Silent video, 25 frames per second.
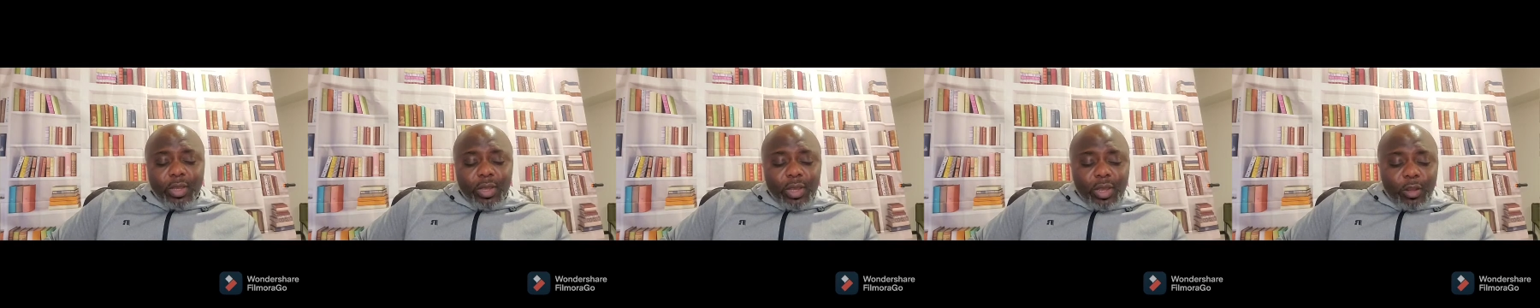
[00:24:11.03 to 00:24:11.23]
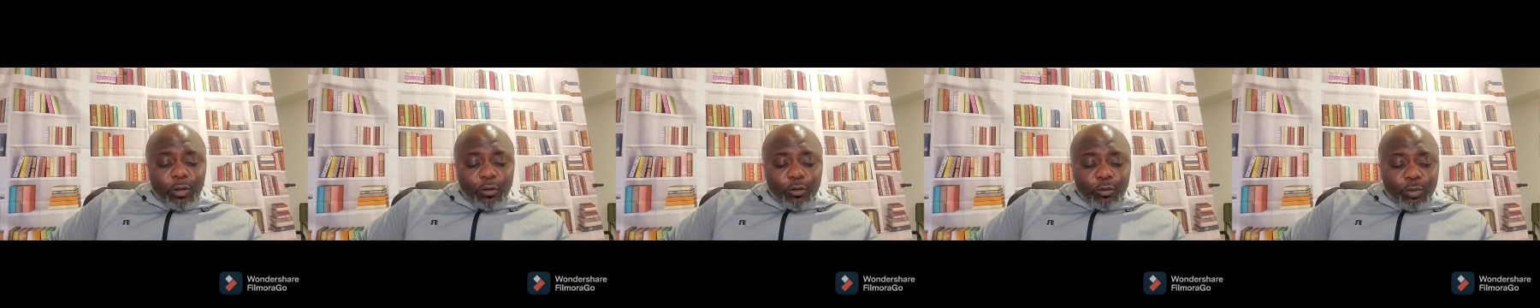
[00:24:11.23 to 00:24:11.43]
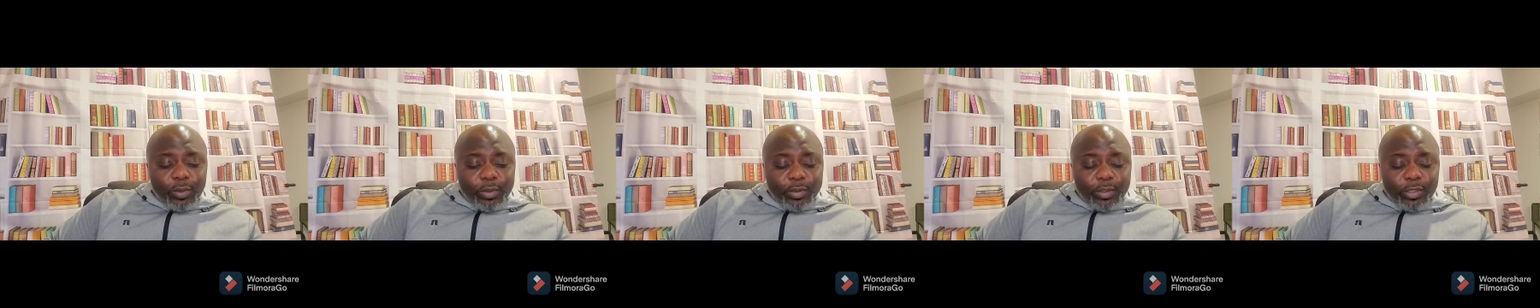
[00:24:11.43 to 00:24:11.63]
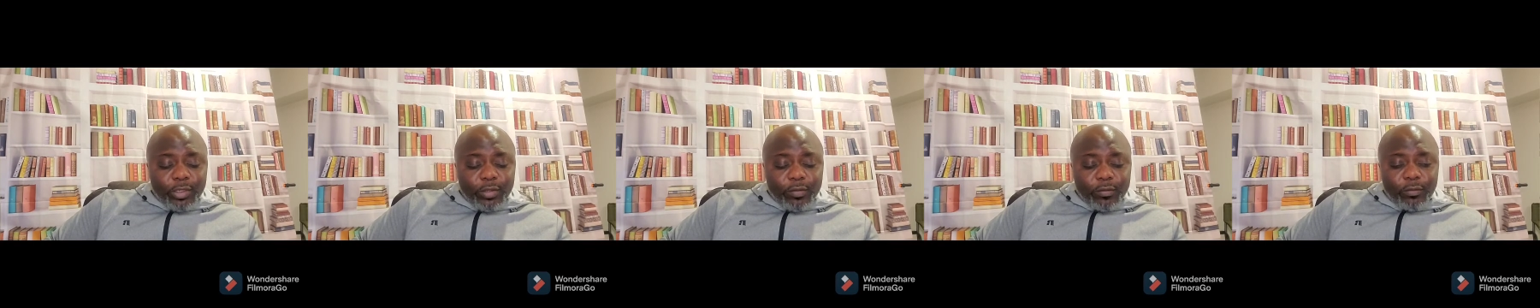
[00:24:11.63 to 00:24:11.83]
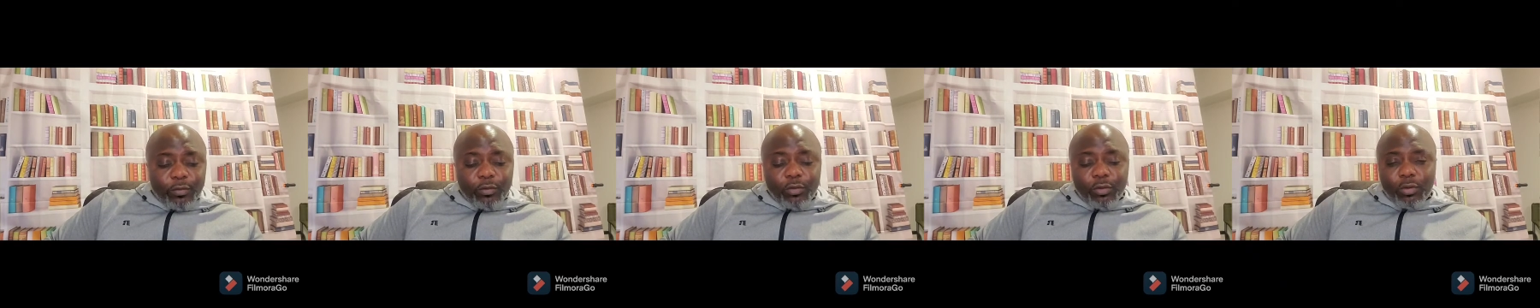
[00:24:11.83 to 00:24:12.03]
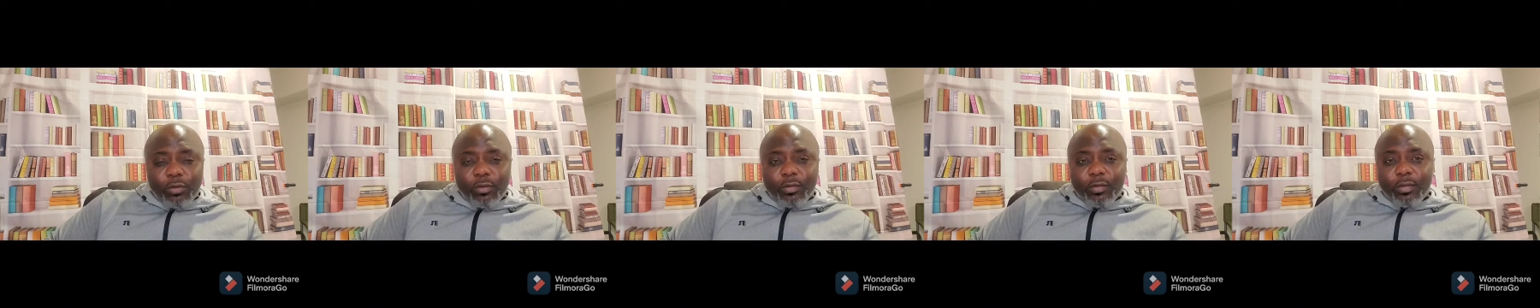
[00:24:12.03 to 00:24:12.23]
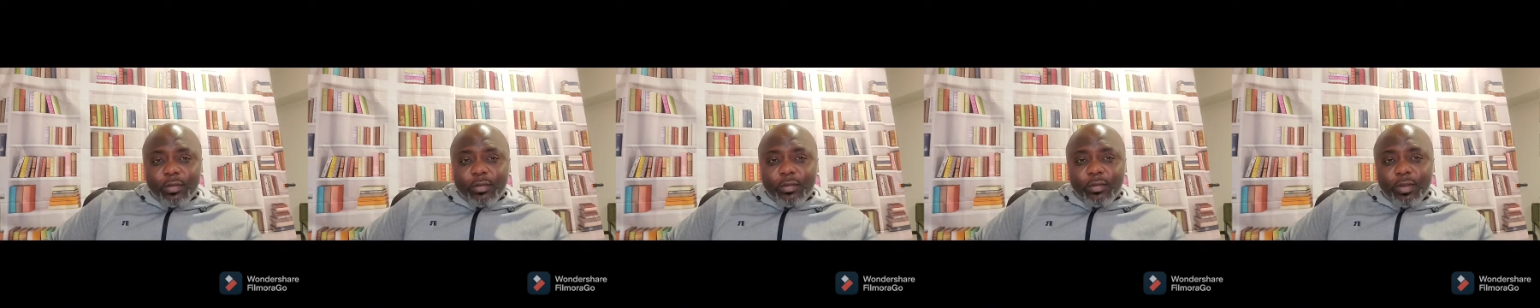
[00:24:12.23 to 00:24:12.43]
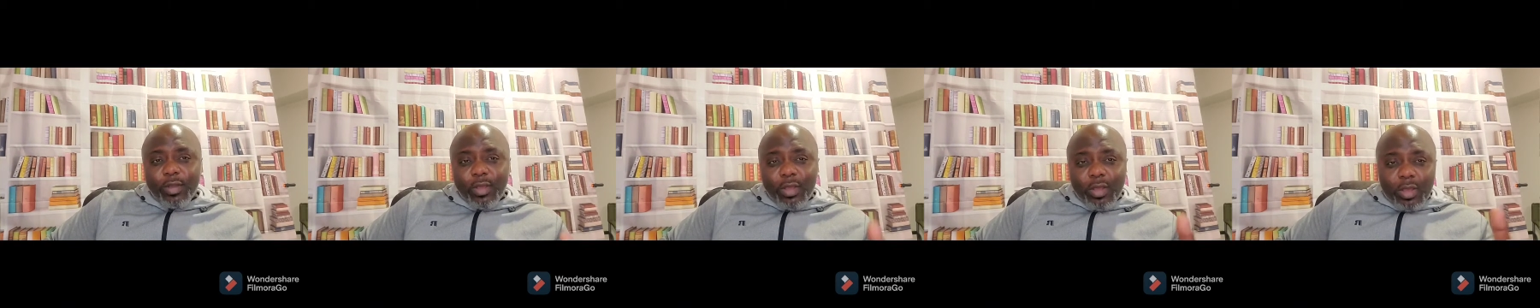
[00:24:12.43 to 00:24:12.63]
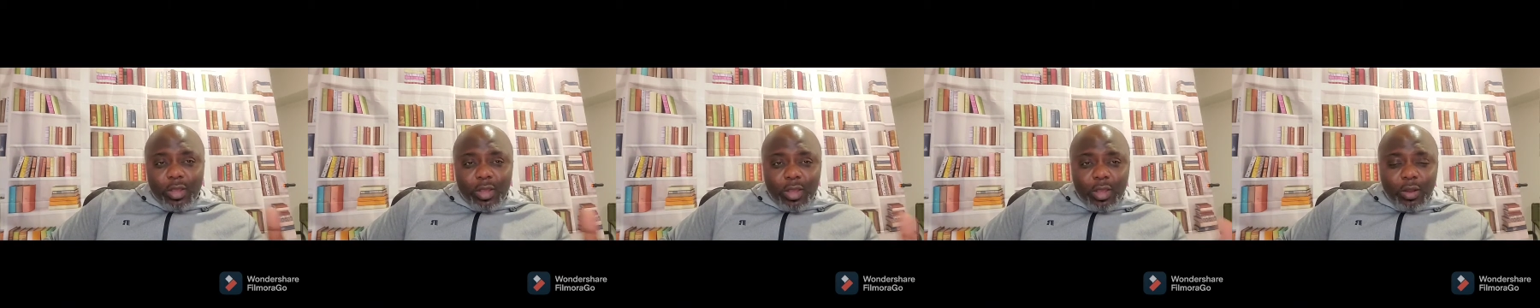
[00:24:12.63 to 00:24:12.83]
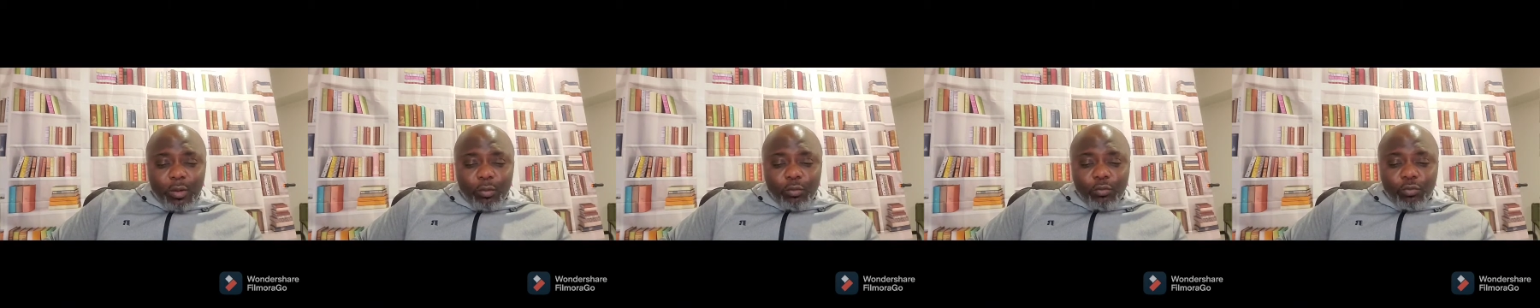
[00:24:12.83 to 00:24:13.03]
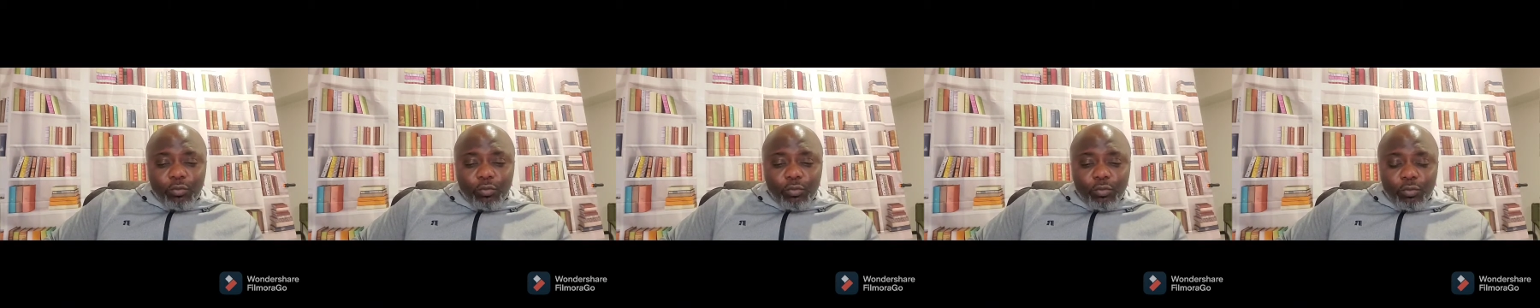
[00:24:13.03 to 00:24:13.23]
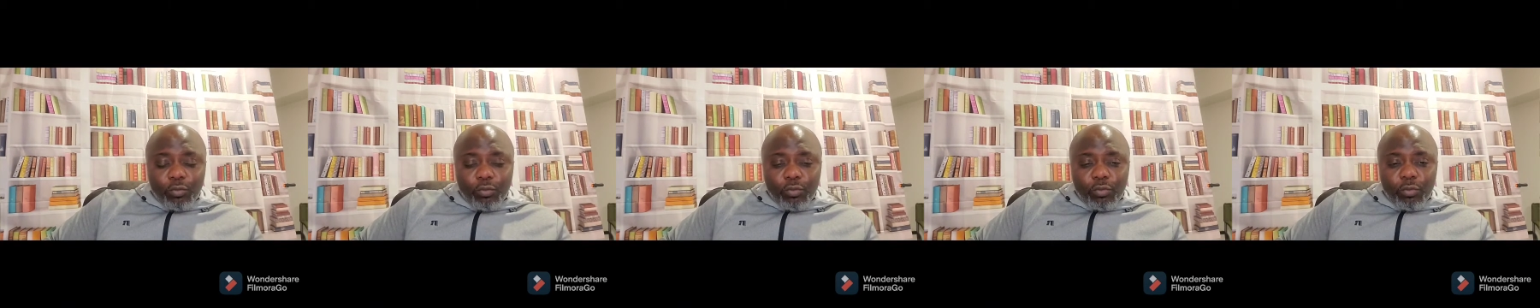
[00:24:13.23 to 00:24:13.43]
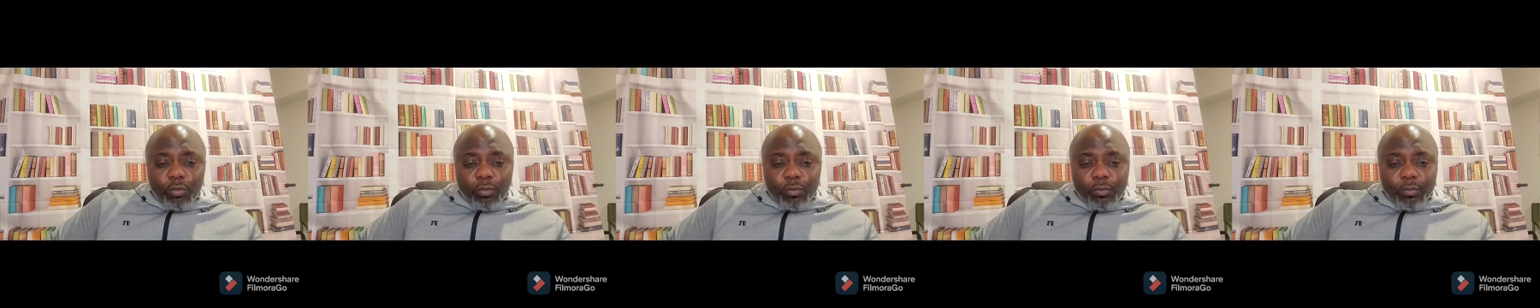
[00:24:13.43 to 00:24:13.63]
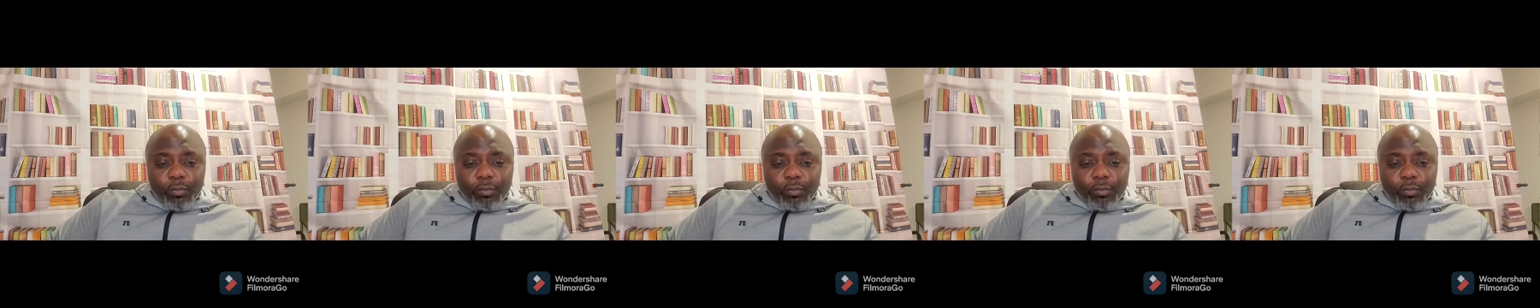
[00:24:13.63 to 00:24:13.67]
how to achieve success, how to,